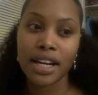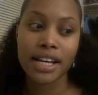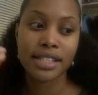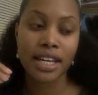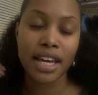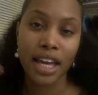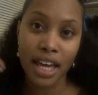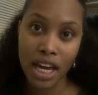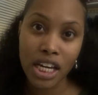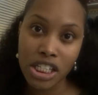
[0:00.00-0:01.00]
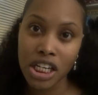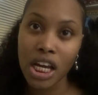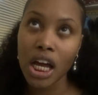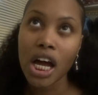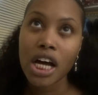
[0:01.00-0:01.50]
that's
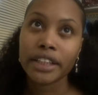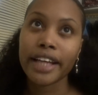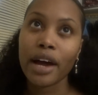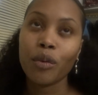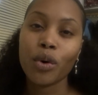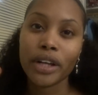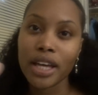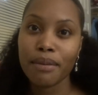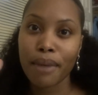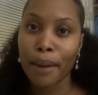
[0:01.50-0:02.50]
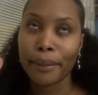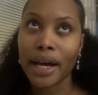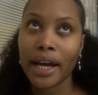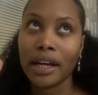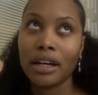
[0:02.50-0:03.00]
engaging that will keep my
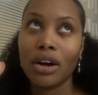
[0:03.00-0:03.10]
mind